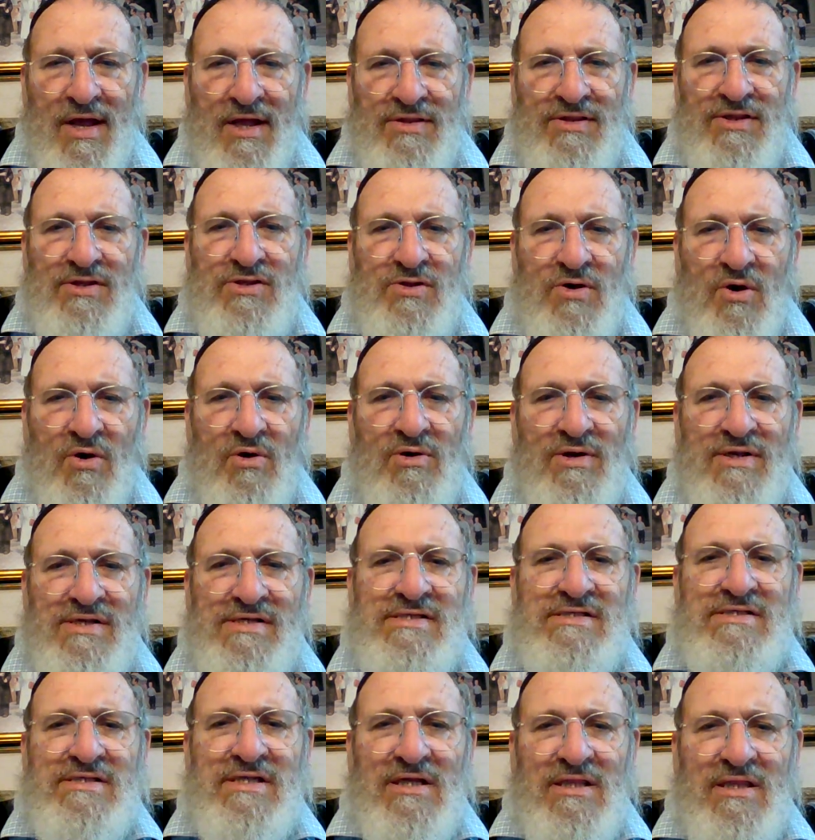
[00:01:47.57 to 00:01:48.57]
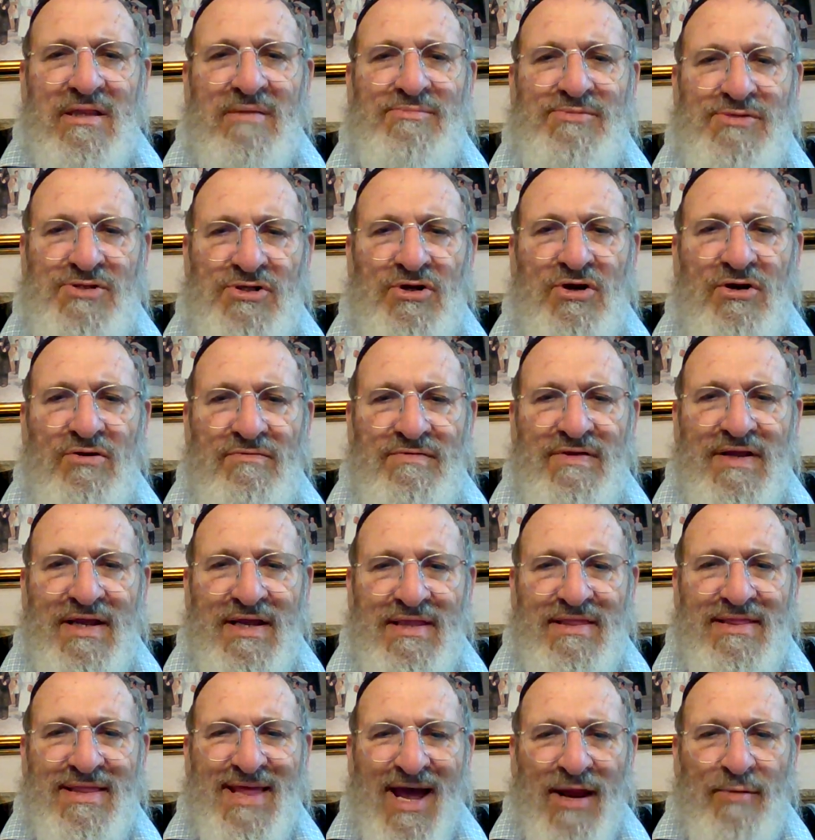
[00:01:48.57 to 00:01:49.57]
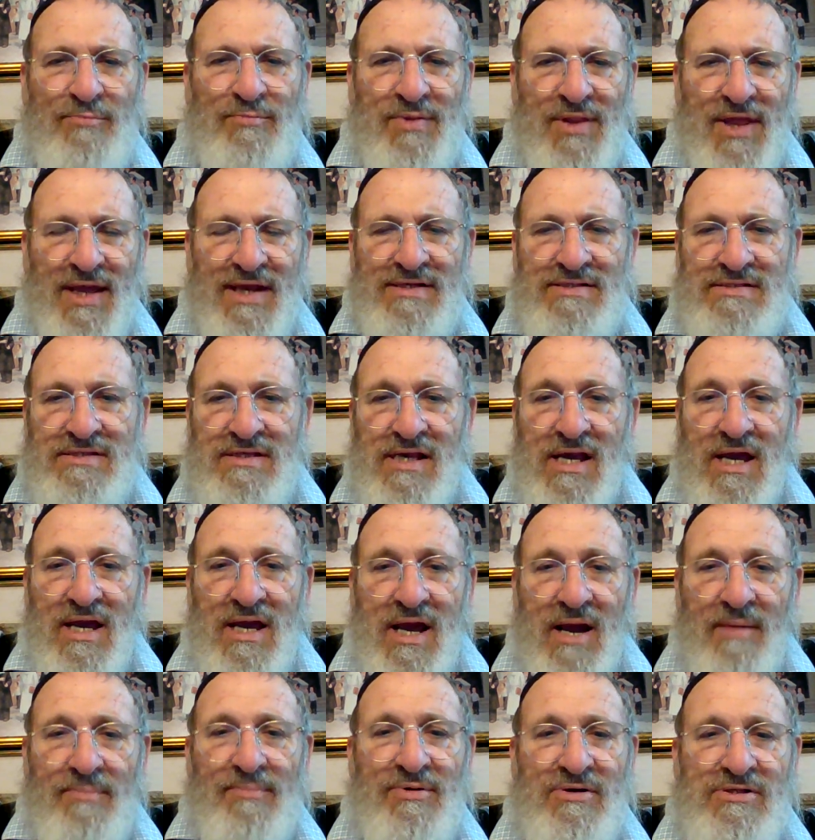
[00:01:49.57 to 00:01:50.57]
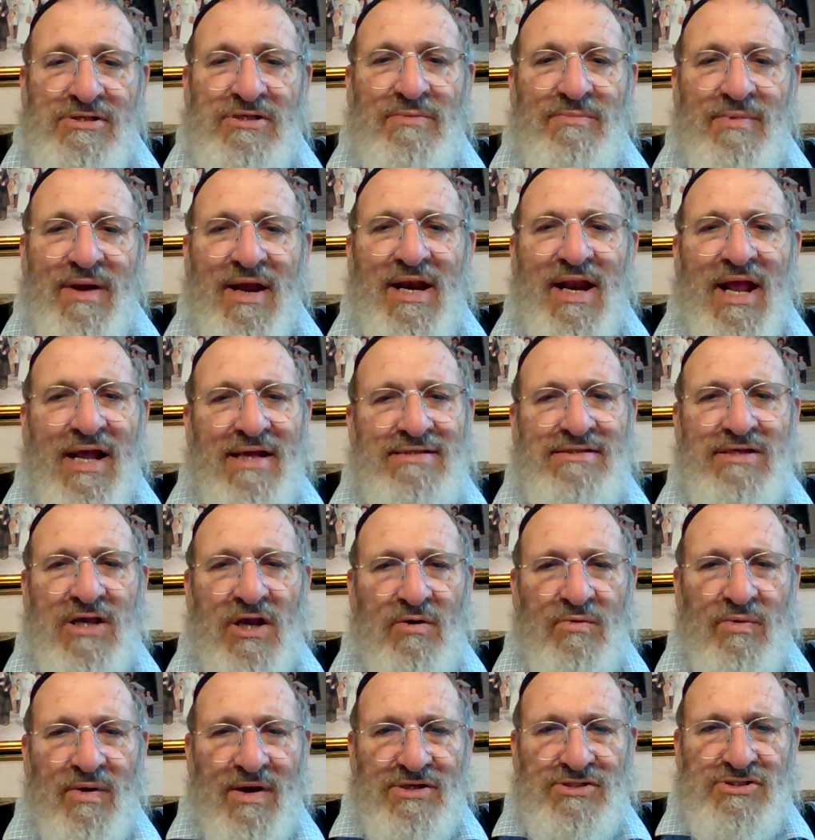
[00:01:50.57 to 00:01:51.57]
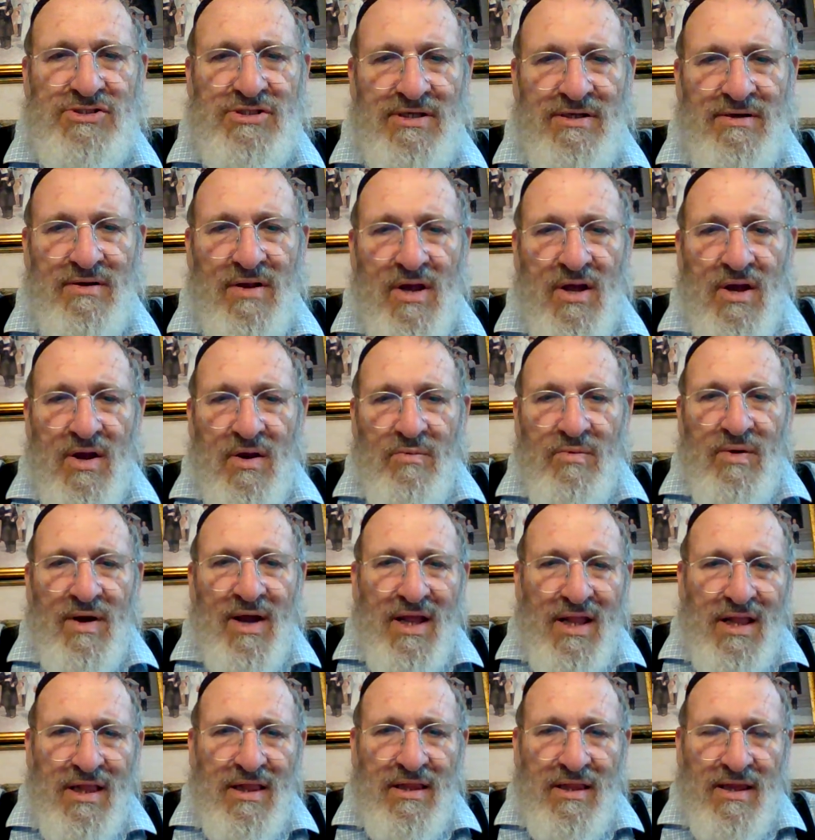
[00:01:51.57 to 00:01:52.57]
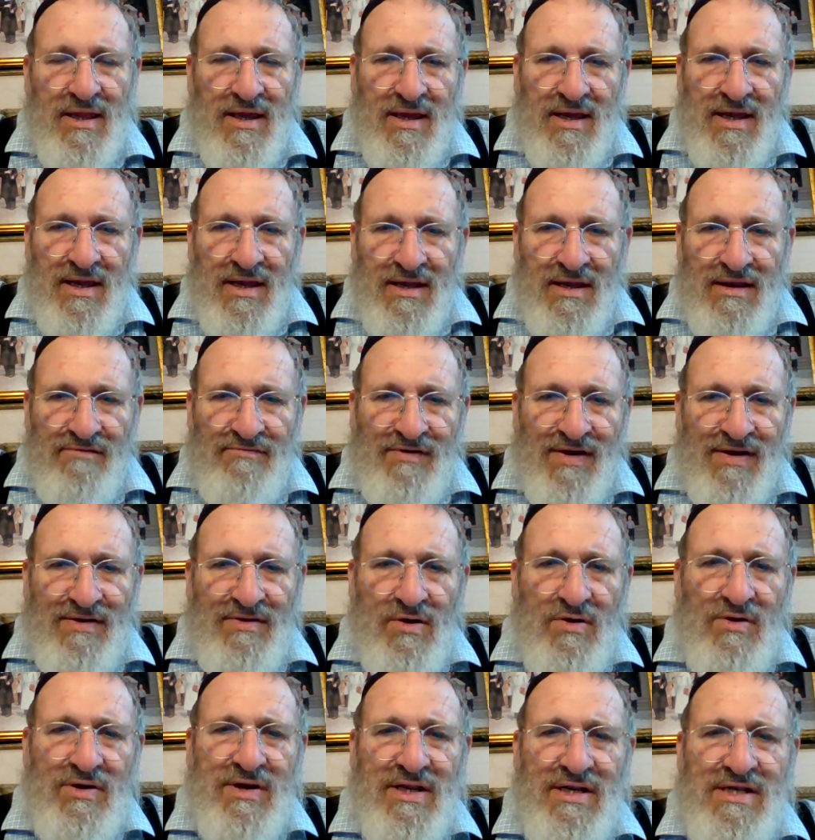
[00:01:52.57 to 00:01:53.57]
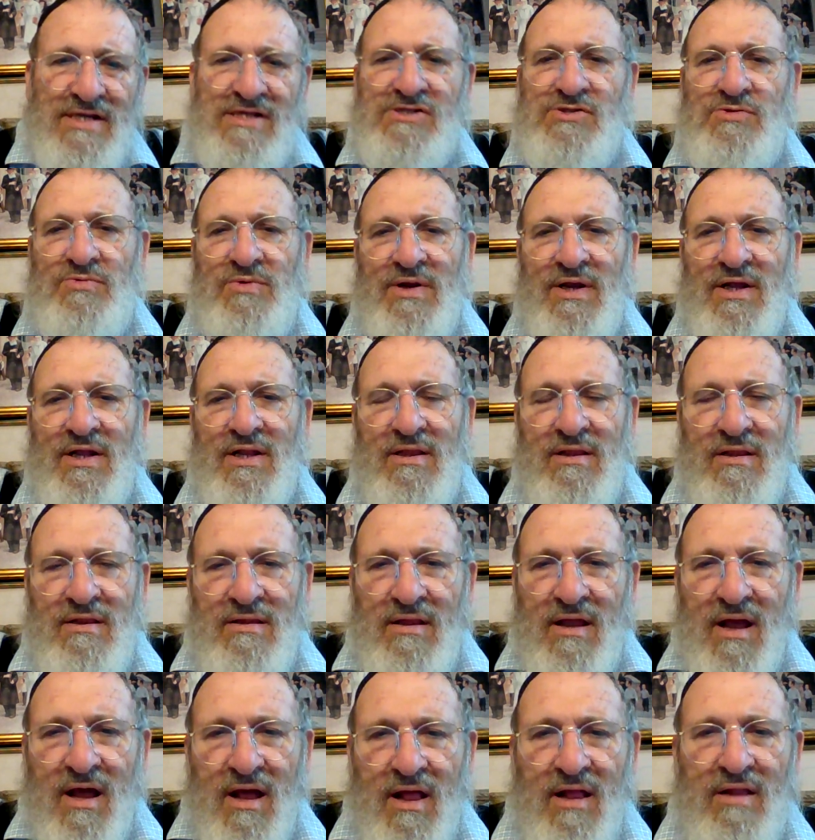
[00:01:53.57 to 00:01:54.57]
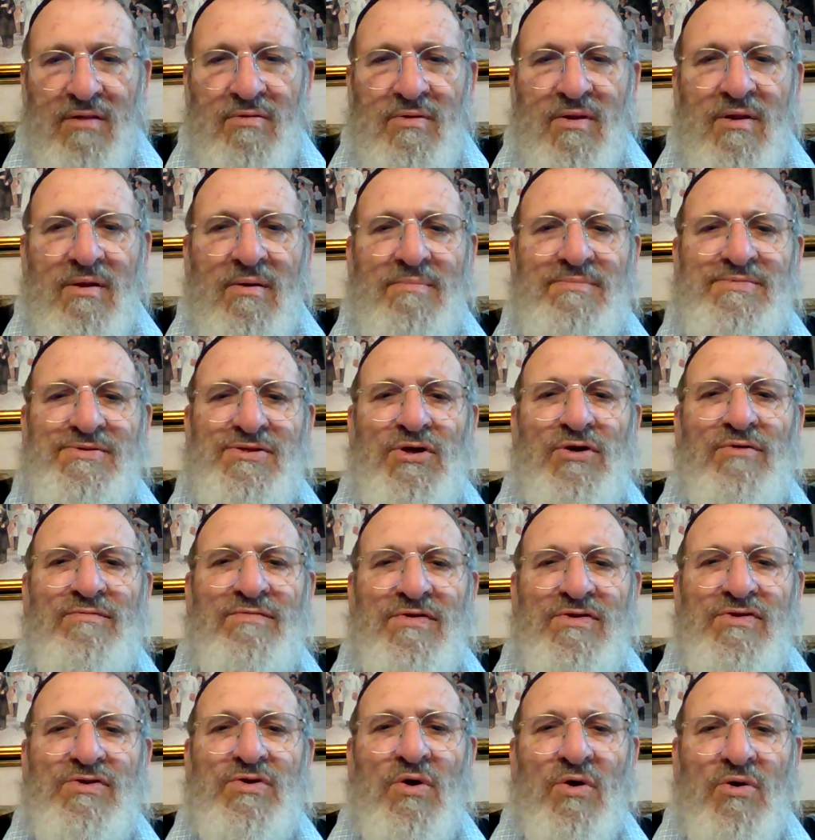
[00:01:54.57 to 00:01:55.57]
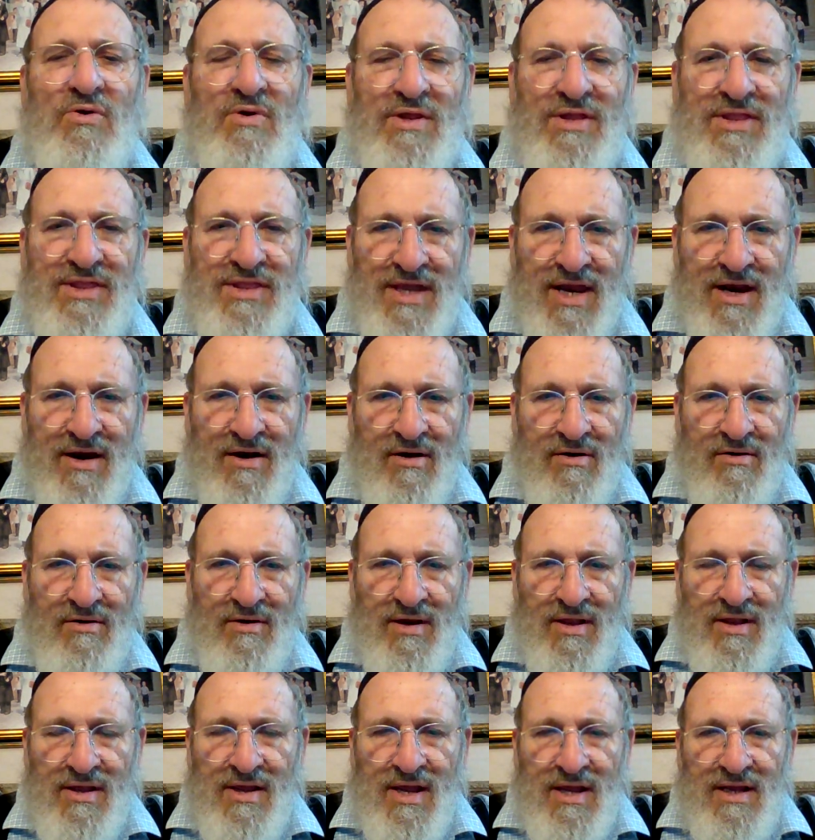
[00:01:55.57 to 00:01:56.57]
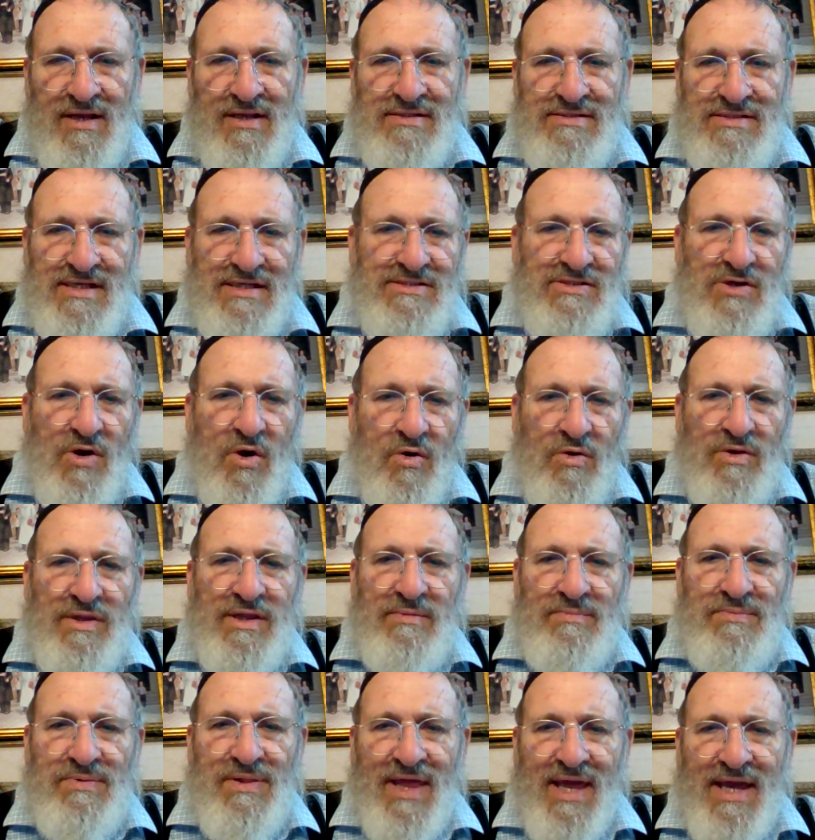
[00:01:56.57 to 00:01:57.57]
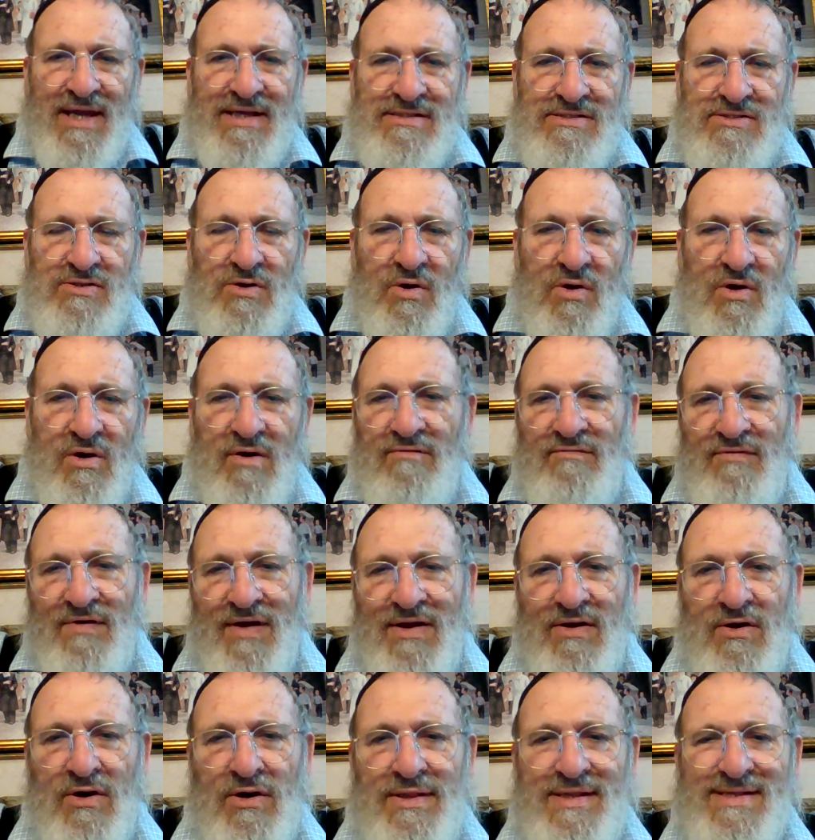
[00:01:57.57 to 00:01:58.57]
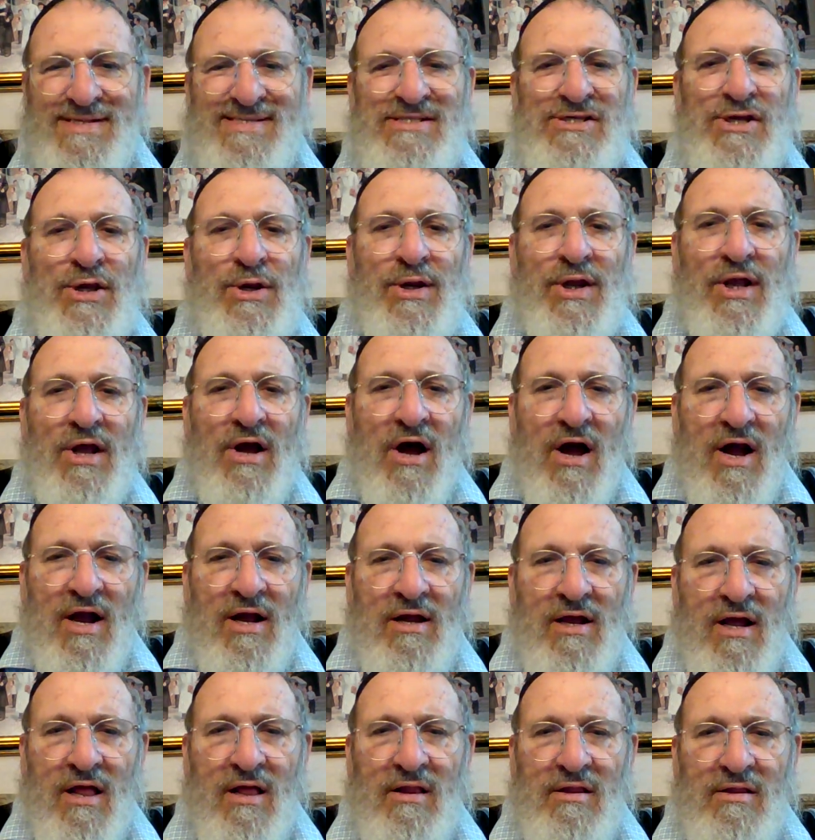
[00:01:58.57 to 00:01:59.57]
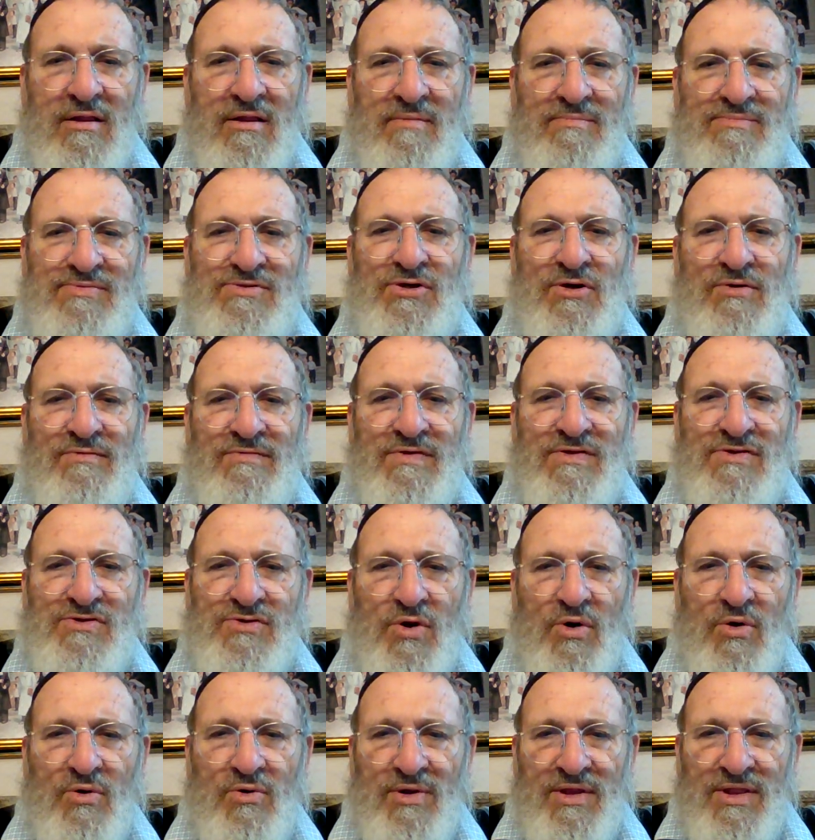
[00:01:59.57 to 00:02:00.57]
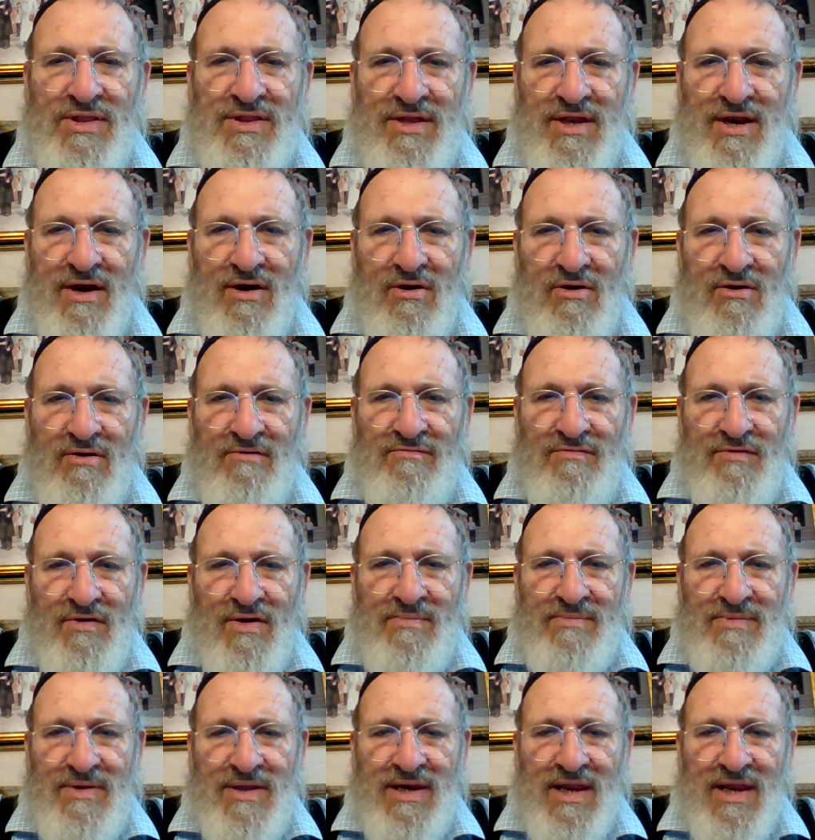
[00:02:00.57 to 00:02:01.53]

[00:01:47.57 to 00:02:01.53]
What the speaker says: The Torah is still observed in that place. A person might ask a question. Well, if I go to Israel, I'll observe the Torah there, because that's a holy place. Or if I go to the synagogue, I'll observe the Torah there. Or if I'm in